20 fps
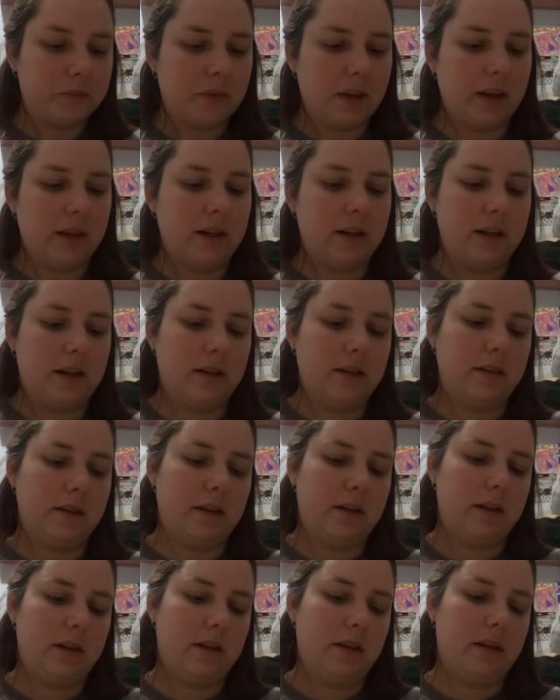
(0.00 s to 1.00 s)
and it is
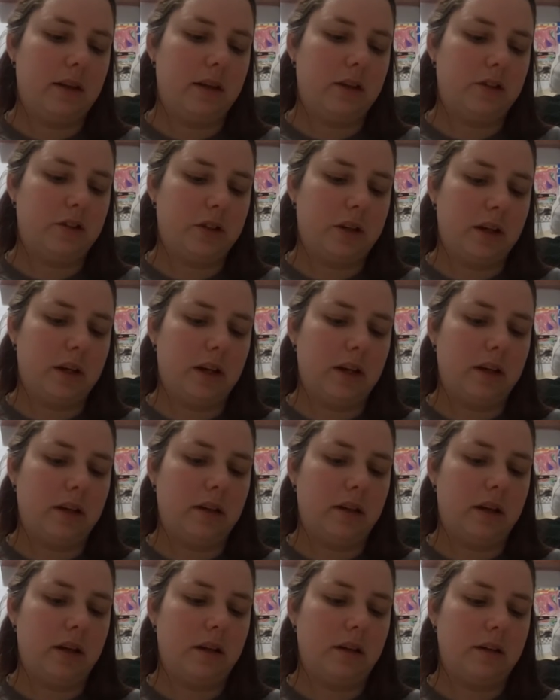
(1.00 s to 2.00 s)
in the
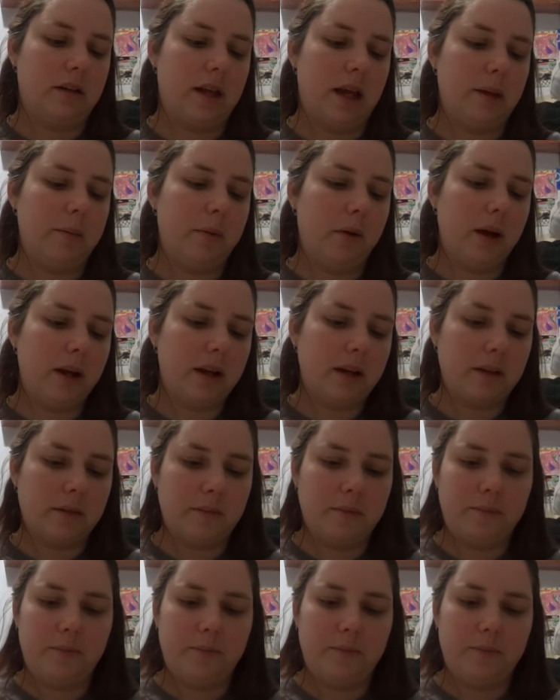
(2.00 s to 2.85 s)
shade Daybreak.